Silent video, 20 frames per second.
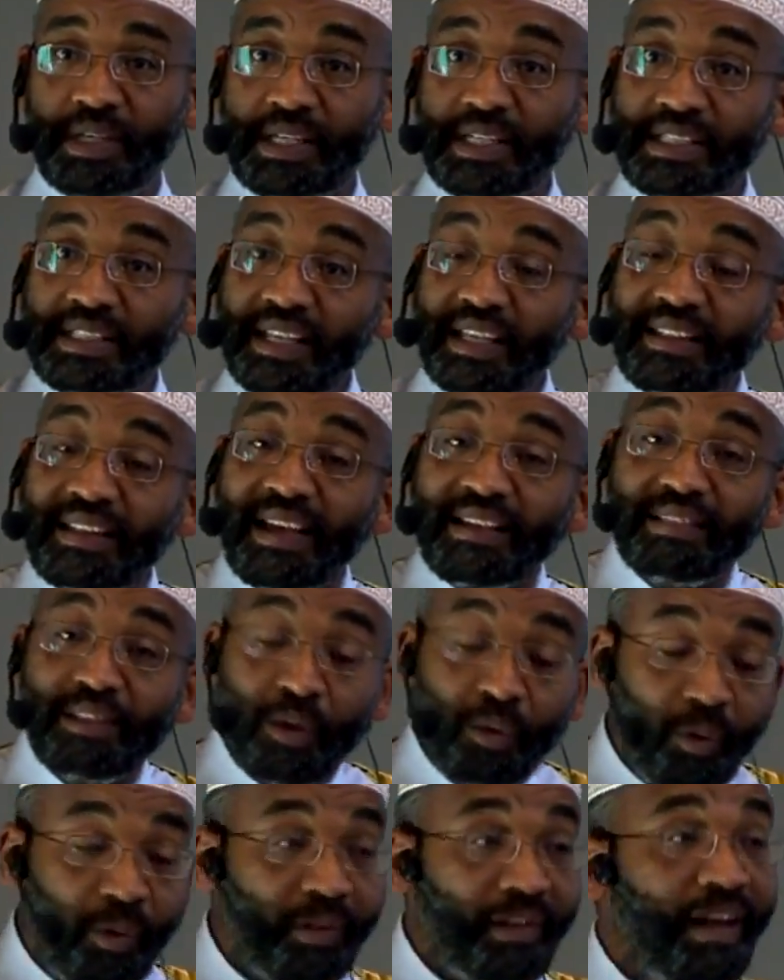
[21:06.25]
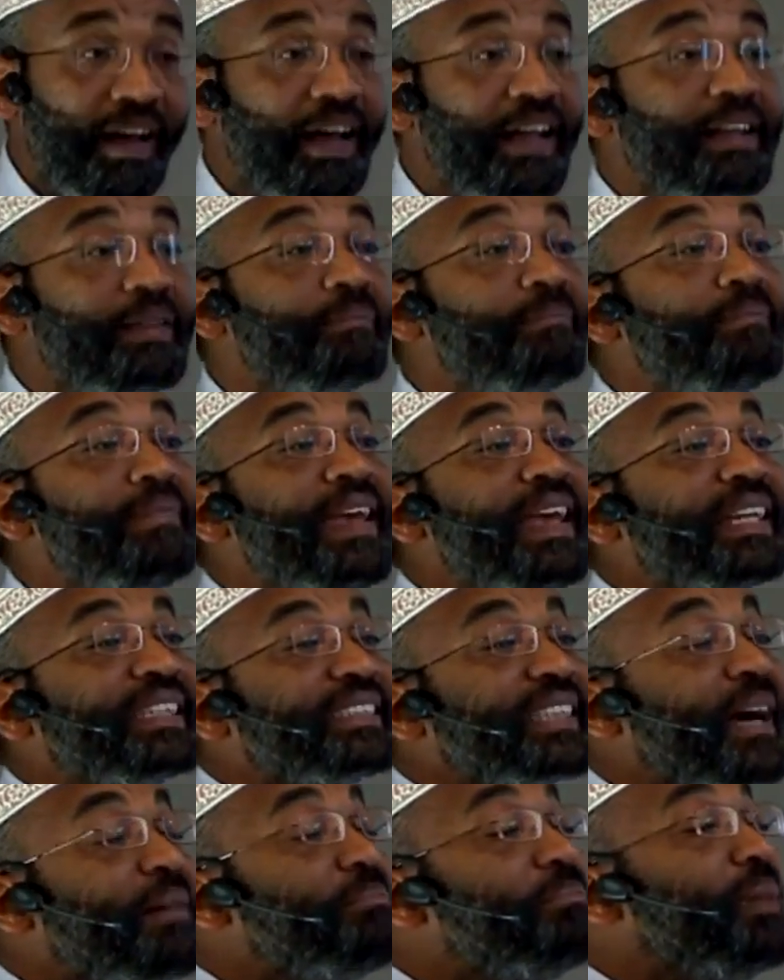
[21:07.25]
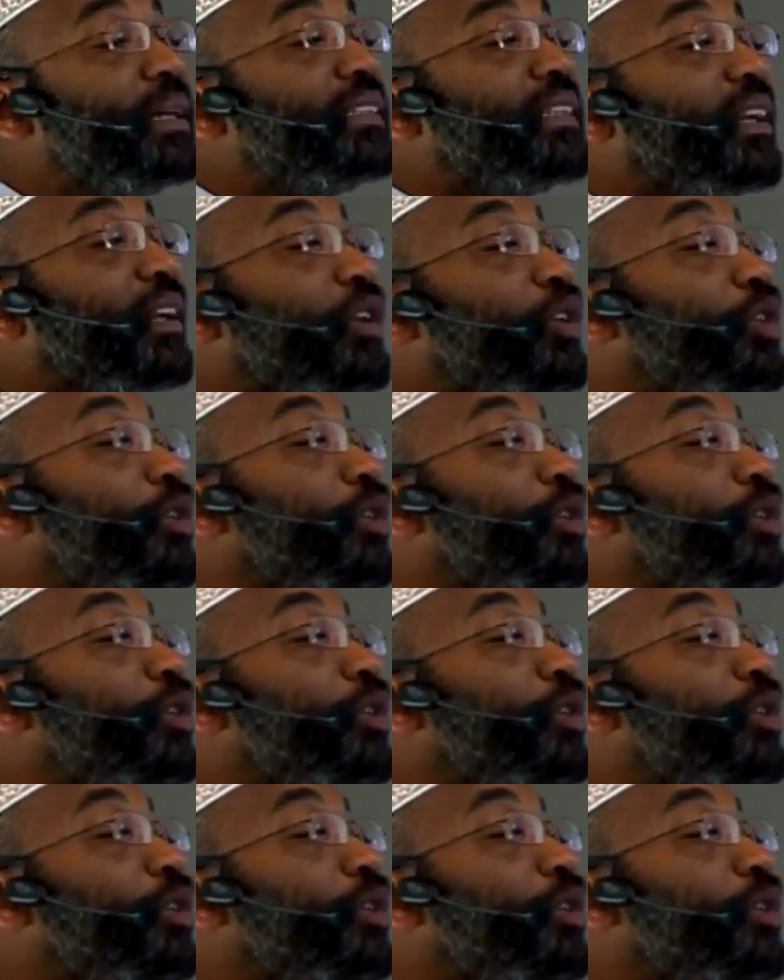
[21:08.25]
He said that the Quran makes a better